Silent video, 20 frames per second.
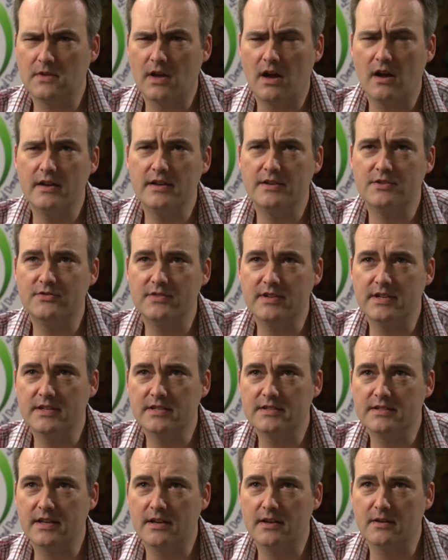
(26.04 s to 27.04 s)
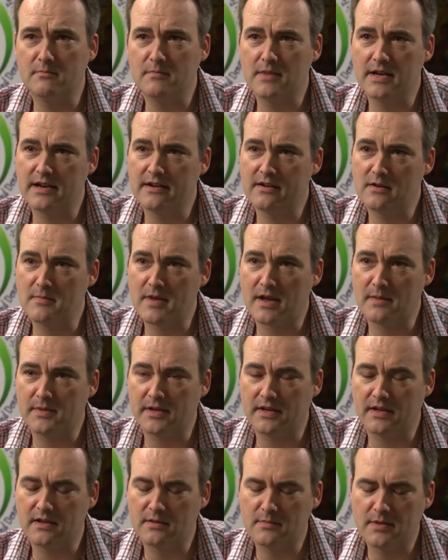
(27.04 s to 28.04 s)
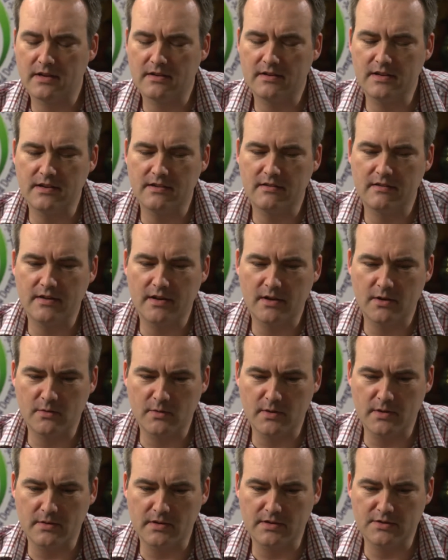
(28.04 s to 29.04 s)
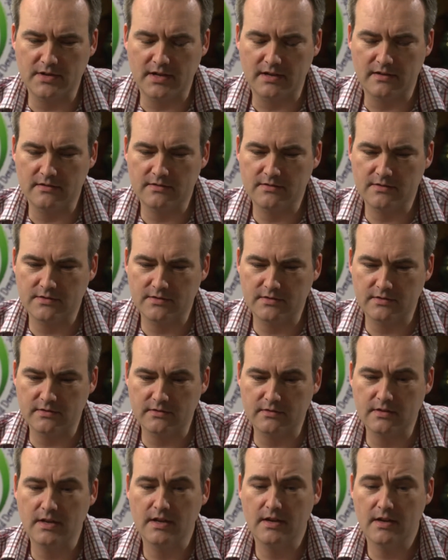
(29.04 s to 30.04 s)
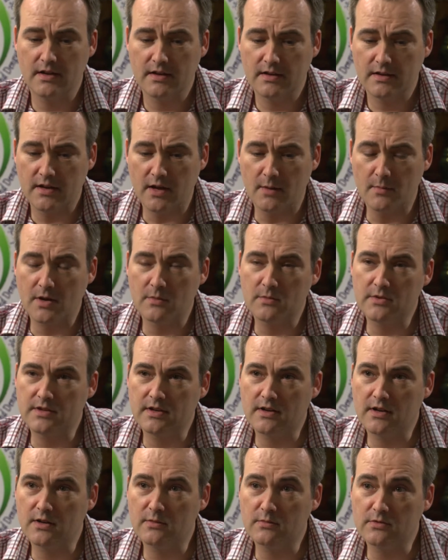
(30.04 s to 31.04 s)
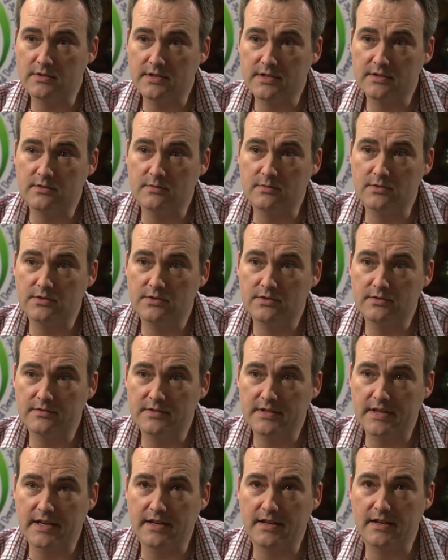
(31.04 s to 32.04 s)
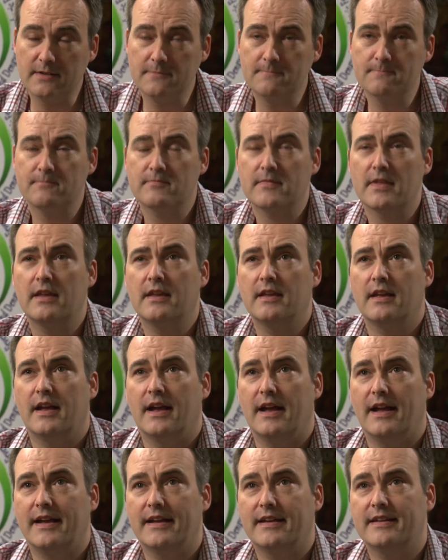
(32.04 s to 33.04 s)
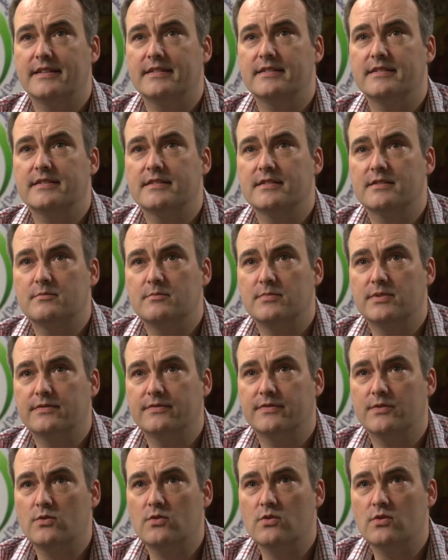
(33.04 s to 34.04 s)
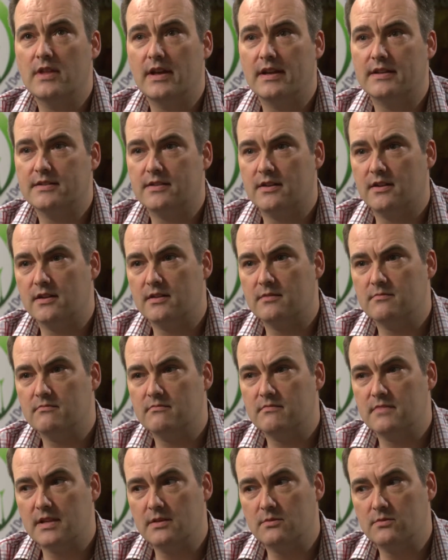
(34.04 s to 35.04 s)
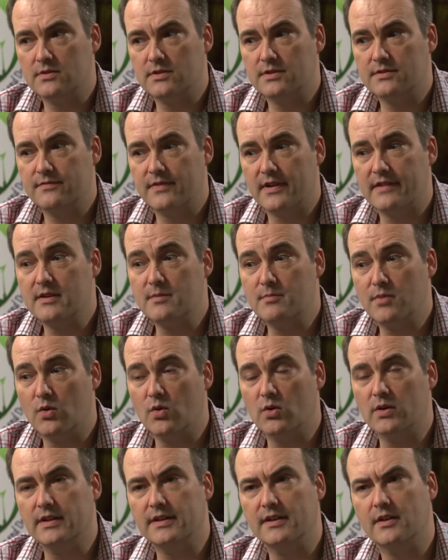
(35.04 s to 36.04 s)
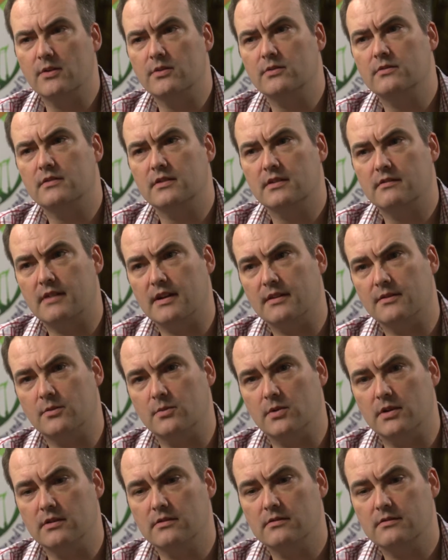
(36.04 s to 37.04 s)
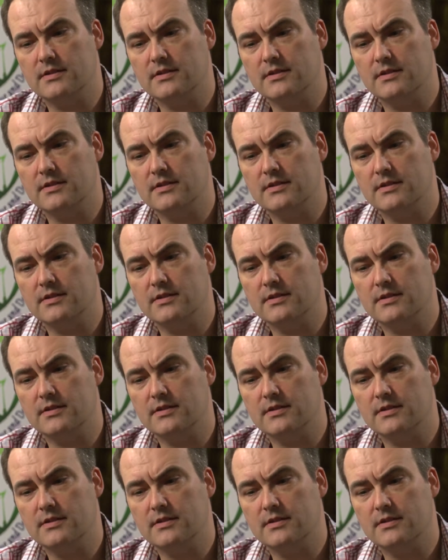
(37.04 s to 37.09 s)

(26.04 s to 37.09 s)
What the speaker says: Our history is malaria mapping, and about a year ago we were challenged to come up with a global distribution of dengue. And before that time, it was very poorly known around the world.